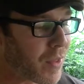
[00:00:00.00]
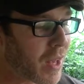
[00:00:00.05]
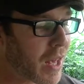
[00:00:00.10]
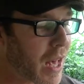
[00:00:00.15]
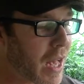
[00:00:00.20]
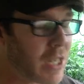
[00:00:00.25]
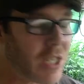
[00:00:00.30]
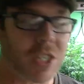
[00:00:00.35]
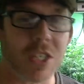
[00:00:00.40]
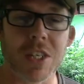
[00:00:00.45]

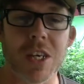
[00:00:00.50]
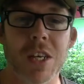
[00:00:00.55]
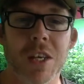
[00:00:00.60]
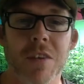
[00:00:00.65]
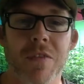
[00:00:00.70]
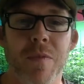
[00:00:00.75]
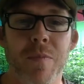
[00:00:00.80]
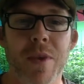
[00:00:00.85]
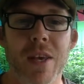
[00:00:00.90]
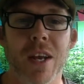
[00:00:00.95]
And just thank
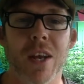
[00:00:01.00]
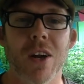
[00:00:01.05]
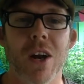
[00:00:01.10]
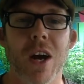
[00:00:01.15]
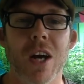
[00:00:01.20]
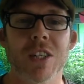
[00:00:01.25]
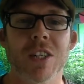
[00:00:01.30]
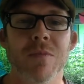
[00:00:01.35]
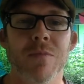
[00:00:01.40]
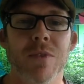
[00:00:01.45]
you for being an
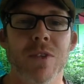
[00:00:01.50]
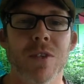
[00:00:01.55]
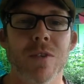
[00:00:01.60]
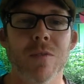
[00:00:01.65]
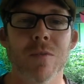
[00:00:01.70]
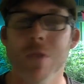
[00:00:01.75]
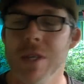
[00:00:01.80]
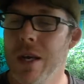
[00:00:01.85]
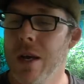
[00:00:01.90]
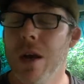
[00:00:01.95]
awesome
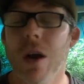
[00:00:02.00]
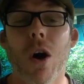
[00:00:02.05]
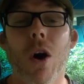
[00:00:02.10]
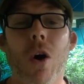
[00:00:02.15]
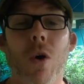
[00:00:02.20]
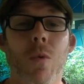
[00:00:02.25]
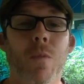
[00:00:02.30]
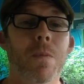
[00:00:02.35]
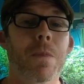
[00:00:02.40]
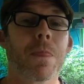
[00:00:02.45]
dude.
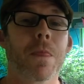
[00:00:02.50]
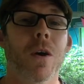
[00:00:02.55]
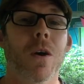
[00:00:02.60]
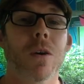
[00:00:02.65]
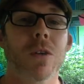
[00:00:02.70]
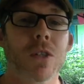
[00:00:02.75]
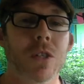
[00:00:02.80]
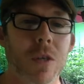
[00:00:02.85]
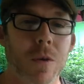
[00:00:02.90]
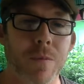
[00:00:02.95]
Oh,
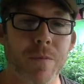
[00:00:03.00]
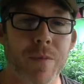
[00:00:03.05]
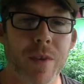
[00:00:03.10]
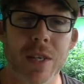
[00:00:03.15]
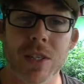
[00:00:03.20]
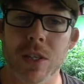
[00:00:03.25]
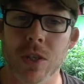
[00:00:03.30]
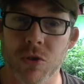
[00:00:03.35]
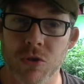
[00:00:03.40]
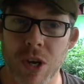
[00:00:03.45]
also,
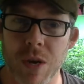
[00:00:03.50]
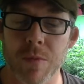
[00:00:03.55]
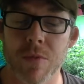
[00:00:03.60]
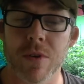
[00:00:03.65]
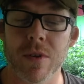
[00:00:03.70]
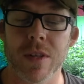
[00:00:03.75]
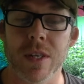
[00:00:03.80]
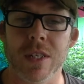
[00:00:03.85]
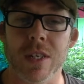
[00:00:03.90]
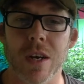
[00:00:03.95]
he's the drummer
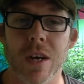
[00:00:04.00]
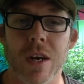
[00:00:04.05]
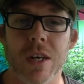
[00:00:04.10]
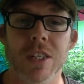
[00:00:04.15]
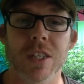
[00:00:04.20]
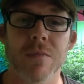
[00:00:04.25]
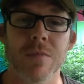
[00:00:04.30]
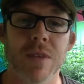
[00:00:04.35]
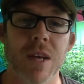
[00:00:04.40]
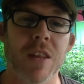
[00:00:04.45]
in this
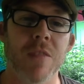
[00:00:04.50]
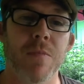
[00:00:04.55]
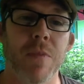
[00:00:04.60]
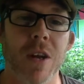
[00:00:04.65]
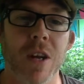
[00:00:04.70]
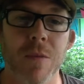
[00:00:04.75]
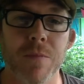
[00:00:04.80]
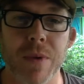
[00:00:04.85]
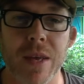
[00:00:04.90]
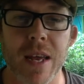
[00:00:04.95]
awesome death
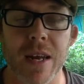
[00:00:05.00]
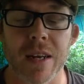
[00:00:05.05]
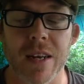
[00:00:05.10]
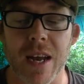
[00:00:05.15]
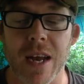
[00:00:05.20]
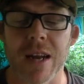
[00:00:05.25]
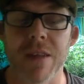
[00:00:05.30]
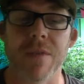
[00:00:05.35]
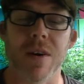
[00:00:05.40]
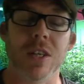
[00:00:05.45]
metal band
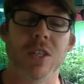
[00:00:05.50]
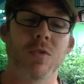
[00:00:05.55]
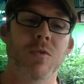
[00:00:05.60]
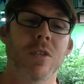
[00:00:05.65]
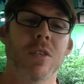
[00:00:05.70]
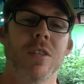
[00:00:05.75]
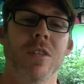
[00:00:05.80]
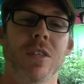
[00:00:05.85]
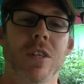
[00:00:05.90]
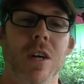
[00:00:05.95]
out of
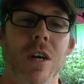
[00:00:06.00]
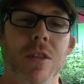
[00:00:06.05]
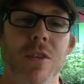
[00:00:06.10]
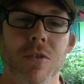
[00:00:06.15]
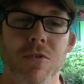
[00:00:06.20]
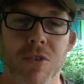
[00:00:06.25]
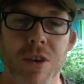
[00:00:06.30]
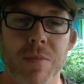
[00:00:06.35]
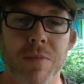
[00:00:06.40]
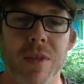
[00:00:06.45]
Australia called the
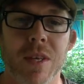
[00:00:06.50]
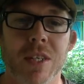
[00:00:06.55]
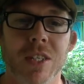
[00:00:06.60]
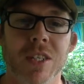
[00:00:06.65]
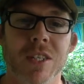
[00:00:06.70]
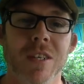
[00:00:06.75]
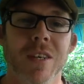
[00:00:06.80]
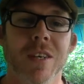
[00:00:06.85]
Cryptus.